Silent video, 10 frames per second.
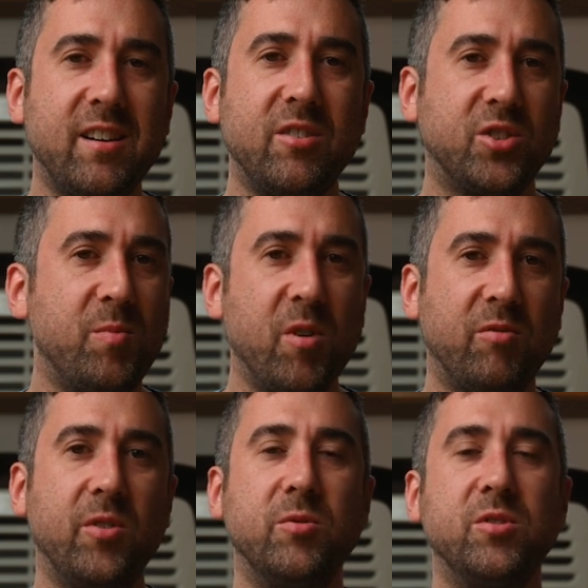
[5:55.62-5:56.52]
on our
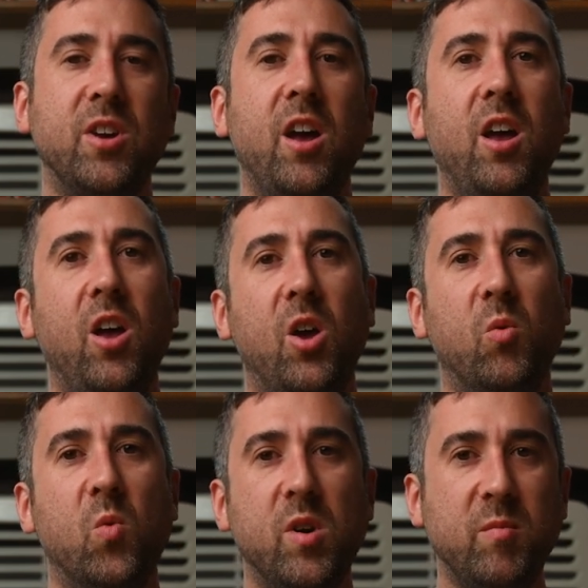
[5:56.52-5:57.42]
smartphones,
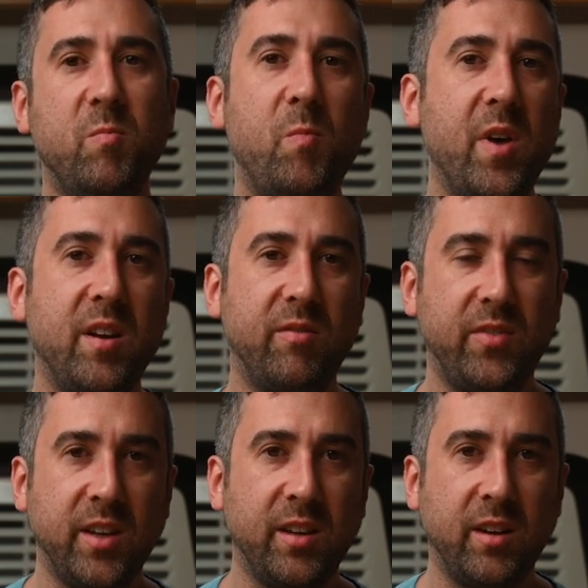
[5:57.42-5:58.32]
one
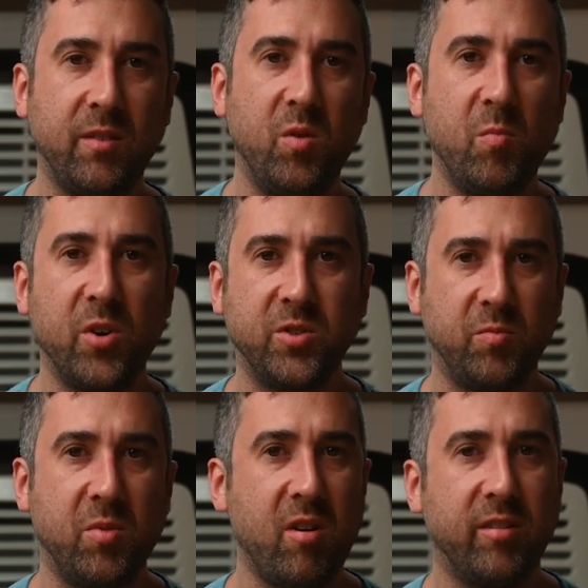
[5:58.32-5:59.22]
benefit of the March
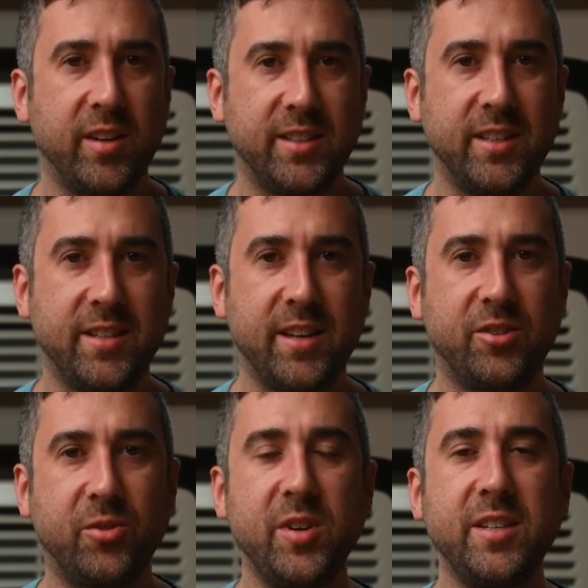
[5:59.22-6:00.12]
of Progress is that
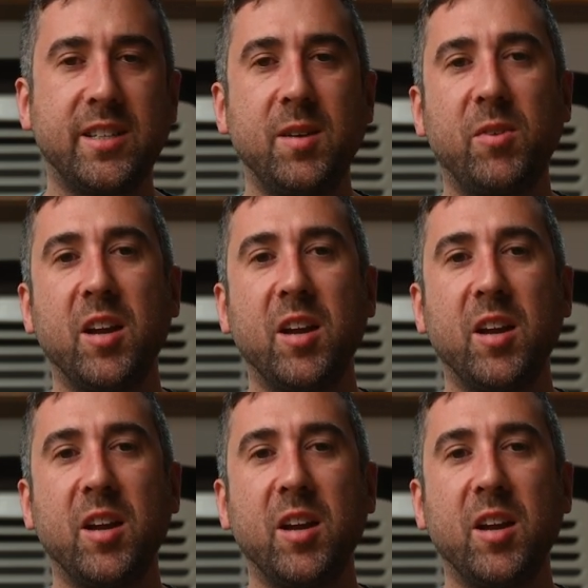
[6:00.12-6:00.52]
screens keep